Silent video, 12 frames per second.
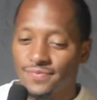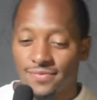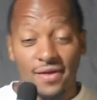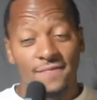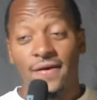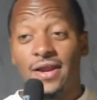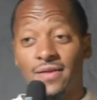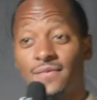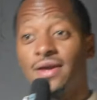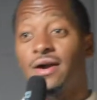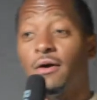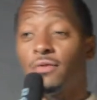They funny to
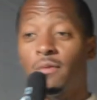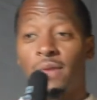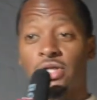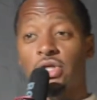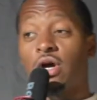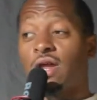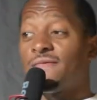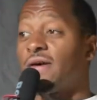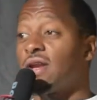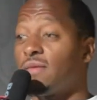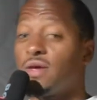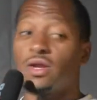me. I don't know about y'all. They
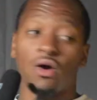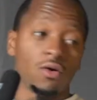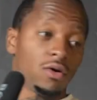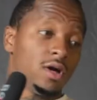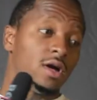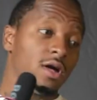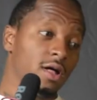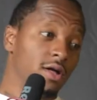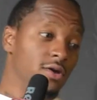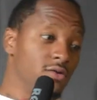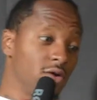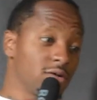funny to me, though.
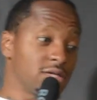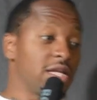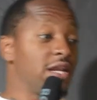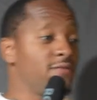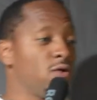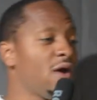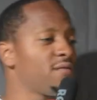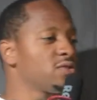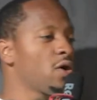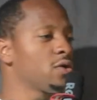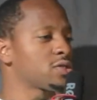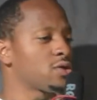You know what I'm saying? And if you ever
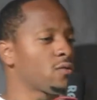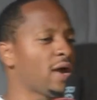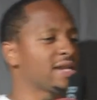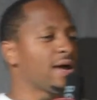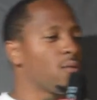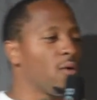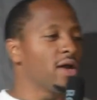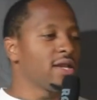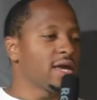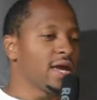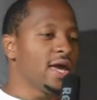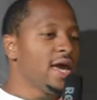notice, though, right, that one
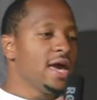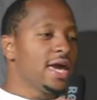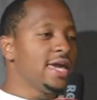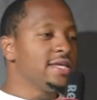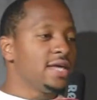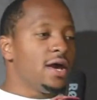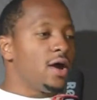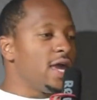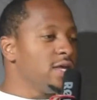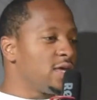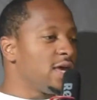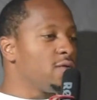nigga, he
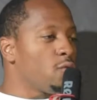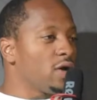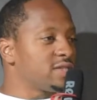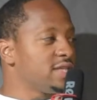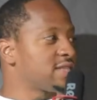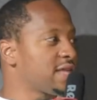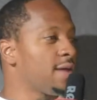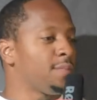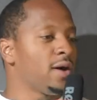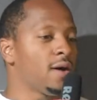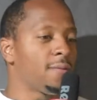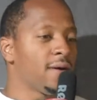once he step
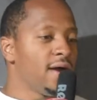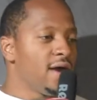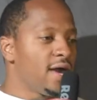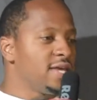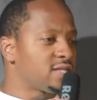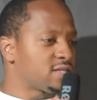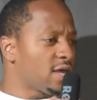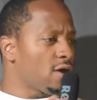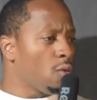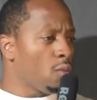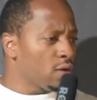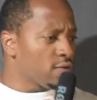up, he stay
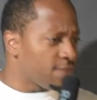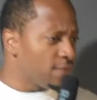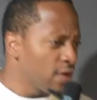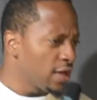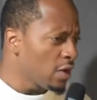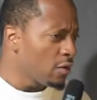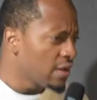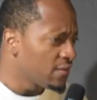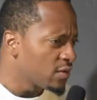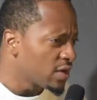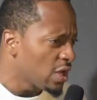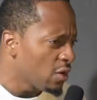on one foot. He don't
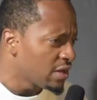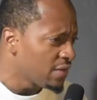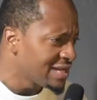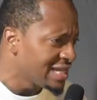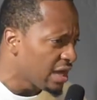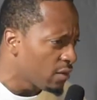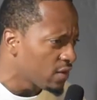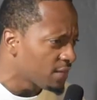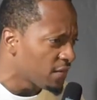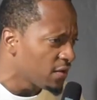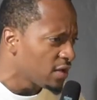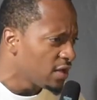never leave that one
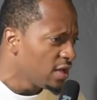foot.